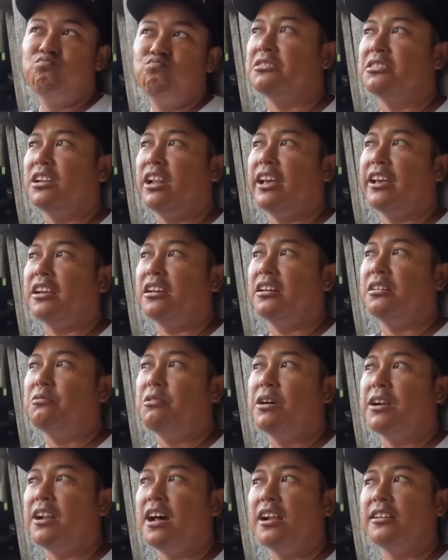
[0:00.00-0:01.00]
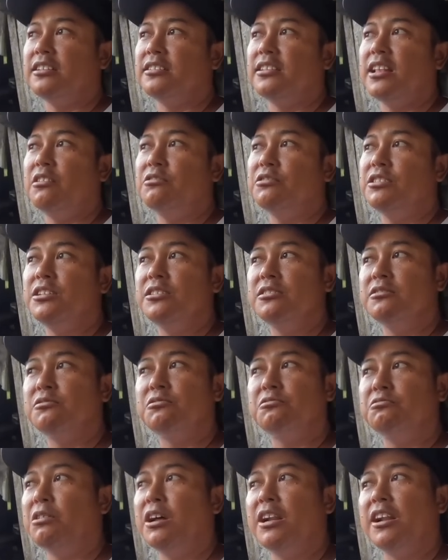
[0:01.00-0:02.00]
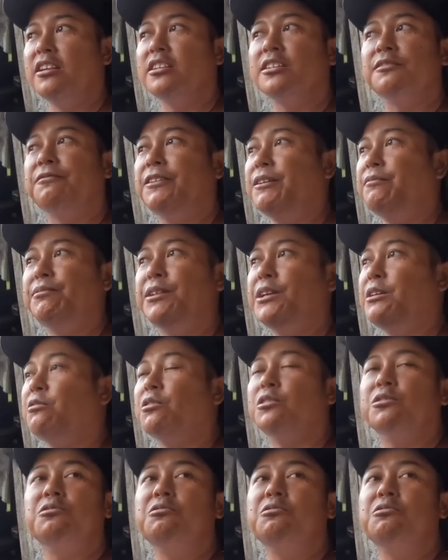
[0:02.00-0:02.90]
It's like 100,000, 150 or